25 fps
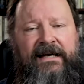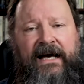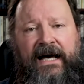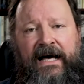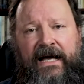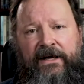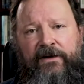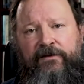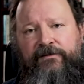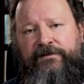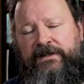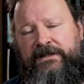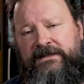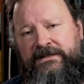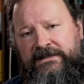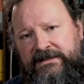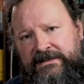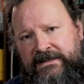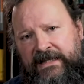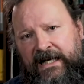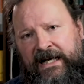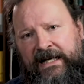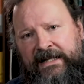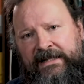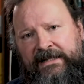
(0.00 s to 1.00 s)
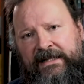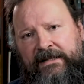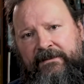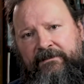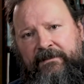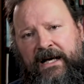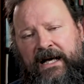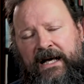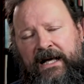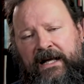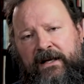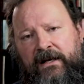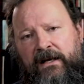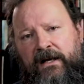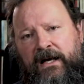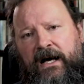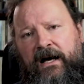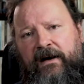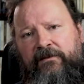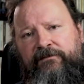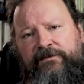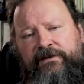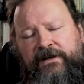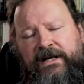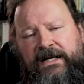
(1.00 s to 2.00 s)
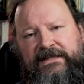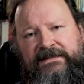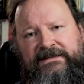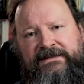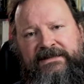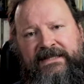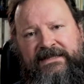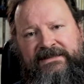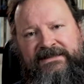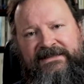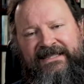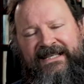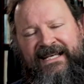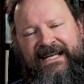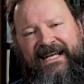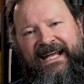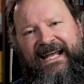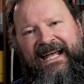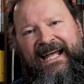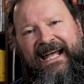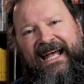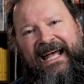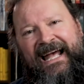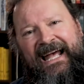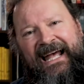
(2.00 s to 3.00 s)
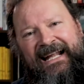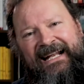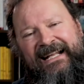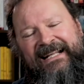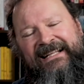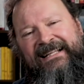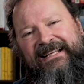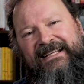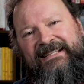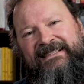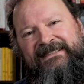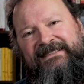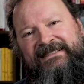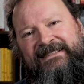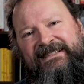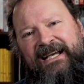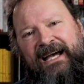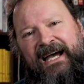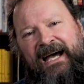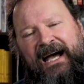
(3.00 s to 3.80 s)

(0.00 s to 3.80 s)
I often cite in my conferences, and it is